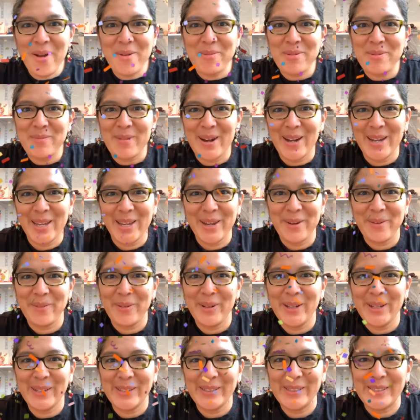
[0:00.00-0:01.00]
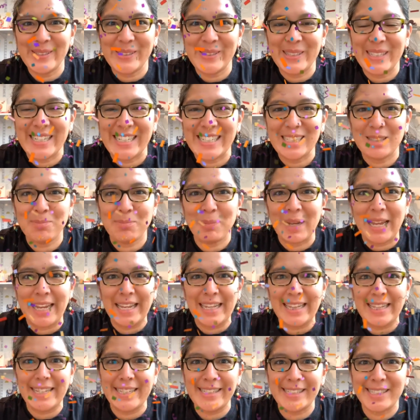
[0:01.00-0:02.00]
everybody, welcome to this
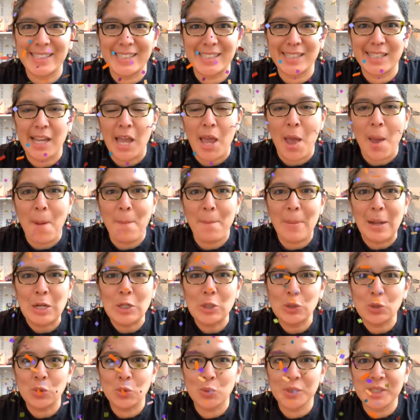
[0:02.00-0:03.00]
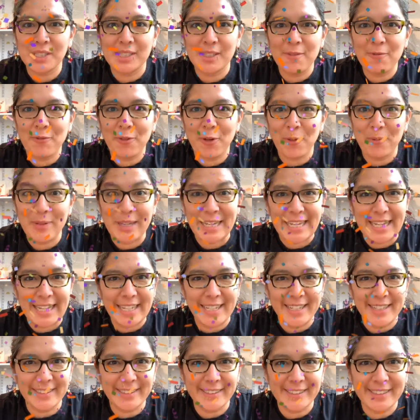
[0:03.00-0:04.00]
playlist, balloon twisting for
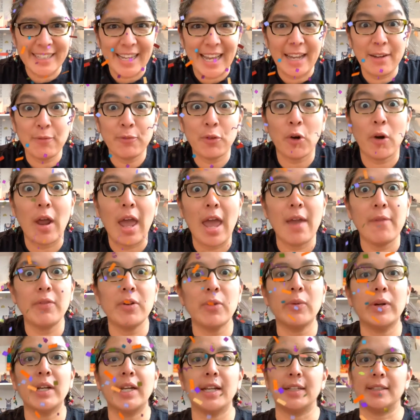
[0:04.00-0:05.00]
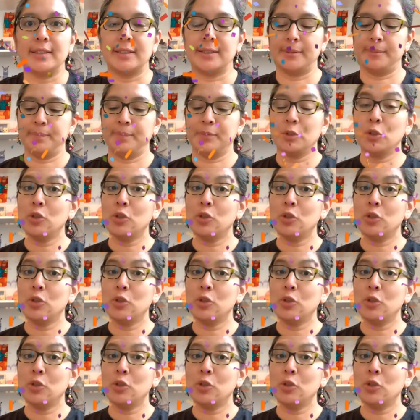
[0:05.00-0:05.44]
beginners and for everyone else.